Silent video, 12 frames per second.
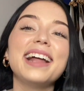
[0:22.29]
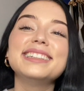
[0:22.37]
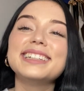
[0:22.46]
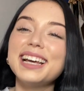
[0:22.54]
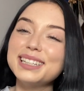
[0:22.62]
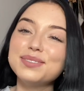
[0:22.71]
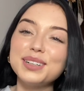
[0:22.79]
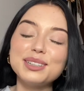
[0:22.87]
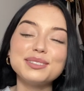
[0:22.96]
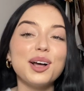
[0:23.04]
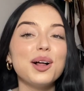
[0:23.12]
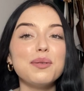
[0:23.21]
today's video
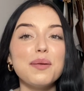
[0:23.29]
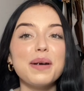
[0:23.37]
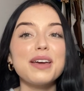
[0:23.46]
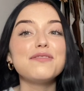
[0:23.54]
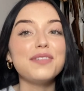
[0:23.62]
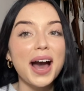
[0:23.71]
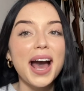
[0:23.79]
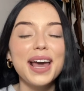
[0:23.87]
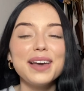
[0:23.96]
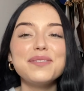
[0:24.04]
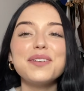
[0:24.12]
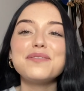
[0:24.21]
is all about my
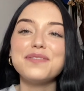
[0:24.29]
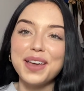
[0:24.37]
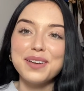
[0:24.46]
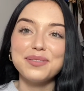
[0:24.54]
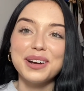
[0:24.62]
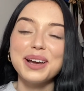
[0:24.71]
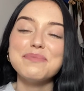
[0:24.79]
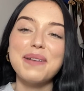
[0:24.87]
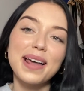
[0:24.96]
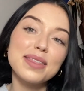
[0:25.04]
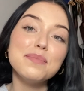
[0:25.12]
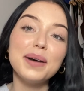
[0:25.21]
5 favorite
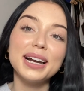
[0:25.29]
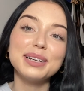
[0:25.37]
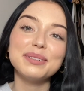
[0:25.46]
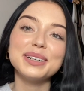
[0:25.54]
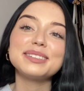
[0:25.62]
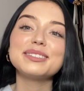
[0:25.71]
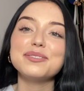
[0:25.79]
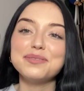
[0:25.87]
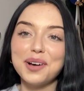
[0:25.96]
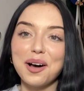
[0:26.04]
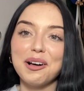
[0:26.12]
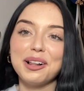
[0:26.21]
Bath & Body Works
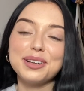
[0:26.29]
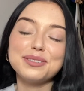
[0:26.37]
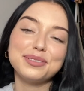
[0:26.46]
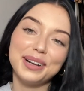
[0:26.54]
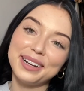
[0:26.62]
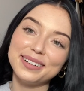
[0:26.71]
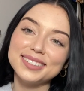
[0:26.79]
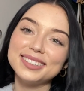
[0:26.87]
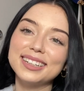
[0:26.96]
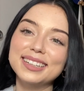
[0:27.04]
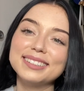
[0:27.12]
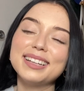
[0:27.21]
fall
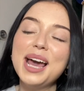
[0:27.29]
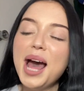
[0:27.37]
fragrances.